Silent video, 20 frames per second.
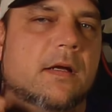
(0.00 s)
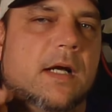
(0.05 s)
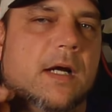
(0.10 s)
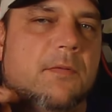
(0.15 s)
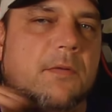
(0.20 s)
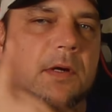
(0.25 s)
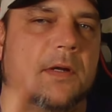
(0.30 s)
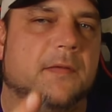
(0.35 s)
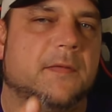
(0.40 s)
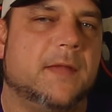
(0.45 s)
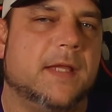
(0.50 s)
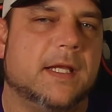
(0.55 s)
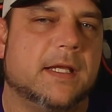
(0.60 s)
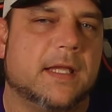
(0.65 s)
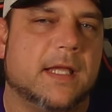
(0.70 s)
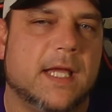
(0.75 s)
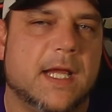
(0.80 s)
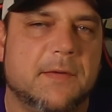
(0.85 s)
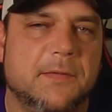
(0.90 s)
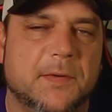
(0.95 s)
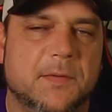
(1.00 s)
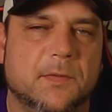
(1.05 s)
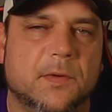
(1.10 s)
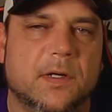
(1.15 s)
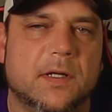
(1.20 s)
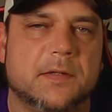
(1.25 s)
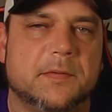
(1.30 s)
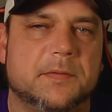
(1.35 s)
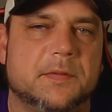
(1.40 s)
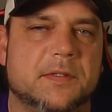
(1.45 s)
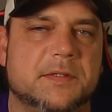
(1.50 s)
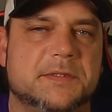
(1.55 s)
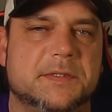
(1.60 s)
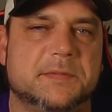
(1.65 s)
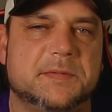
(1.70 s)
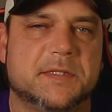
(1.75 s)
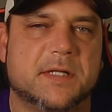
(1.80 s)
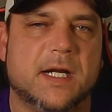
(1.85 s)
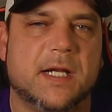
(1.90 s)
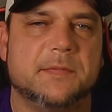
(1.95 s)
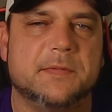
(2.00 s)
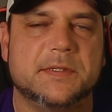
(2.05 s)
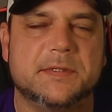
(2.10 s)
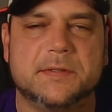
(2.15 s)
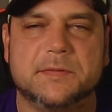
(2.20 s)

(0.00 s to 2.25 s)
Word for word: I want to thank everyone for subscribing